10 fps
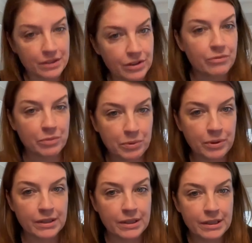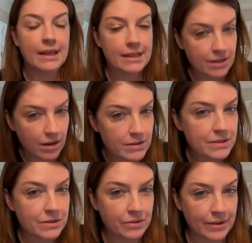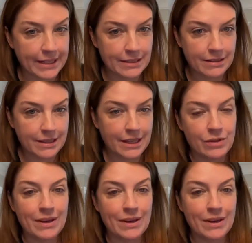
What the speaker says: you can report. It's also great that you